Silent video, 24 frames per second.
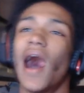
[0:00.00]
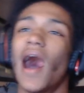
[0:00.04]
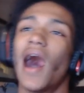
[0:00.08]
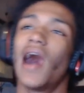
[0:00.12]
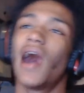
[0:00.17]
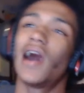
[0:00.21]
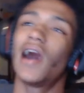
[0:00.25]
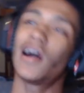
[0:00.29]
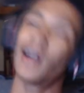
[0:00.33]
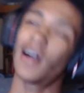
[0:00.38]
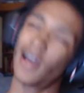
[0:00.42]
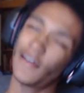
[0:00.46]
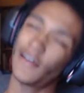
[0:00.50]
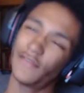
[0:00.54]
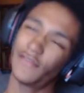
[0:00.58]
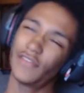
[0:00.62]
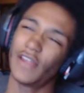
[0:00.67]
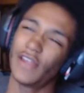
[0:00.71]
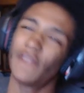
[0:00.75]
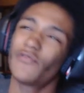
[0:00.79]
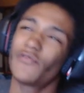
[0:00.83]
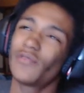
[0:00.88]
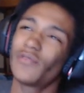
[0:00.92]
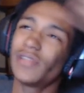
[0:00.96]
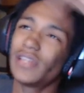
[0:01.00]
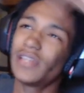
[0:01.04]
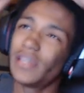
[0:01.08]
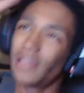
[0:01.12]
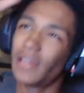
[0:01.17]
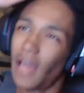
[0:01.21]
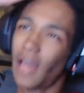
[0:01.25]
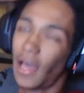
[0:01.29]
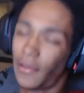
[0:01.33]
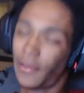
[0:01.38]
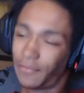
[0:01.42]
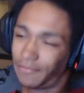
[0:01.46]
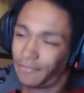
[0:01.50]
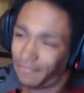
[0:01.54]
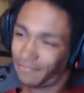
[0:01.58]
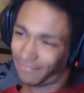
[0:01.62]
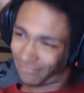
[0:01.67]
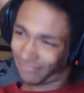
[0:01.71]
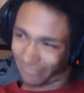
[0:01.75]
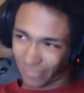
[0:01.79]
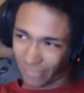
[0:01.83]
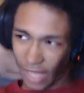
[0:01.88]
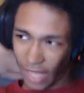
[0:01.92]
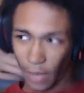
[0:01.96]
I've never really,
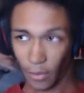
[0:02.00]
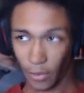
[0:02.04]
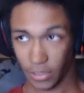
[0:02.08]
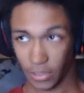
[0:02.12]
I won't say